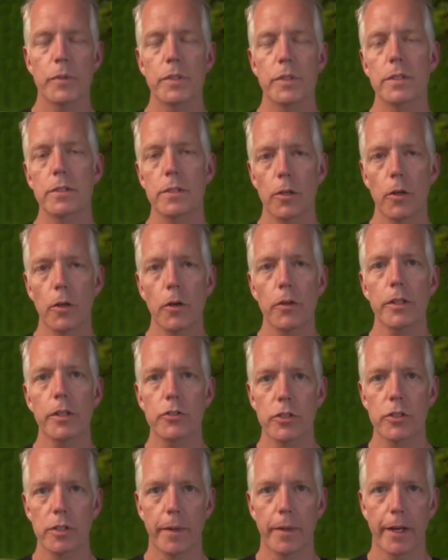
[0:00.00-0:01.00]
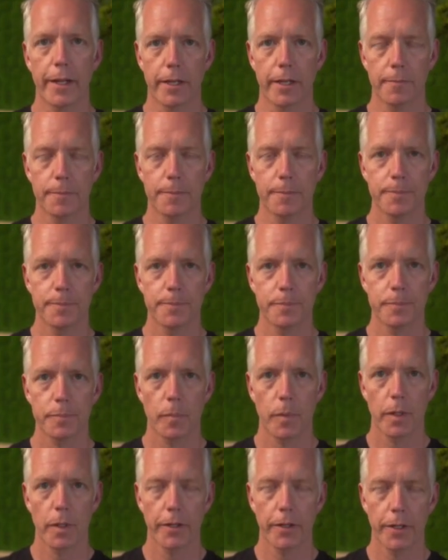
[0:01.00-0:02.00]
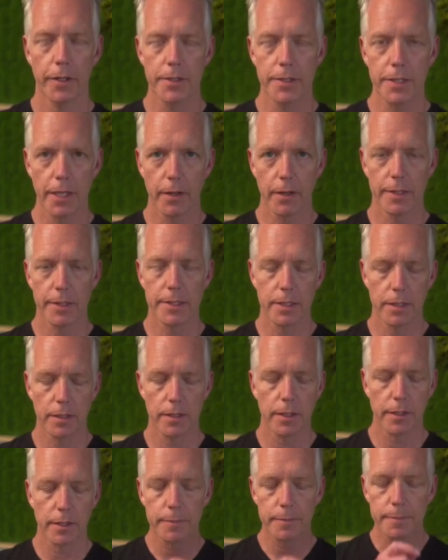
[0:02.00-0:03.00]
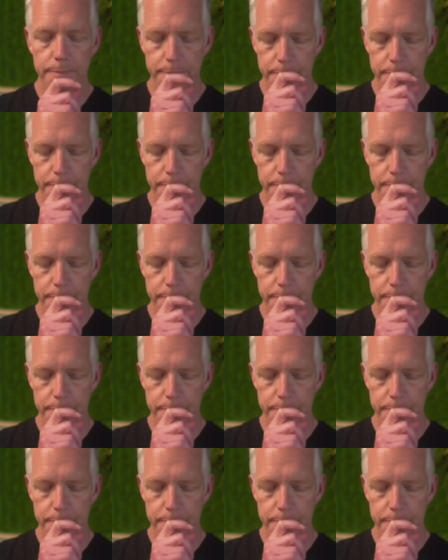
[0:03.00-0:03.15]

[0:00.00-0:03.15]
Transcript: Still on the G minor. Now here's the interesting thing.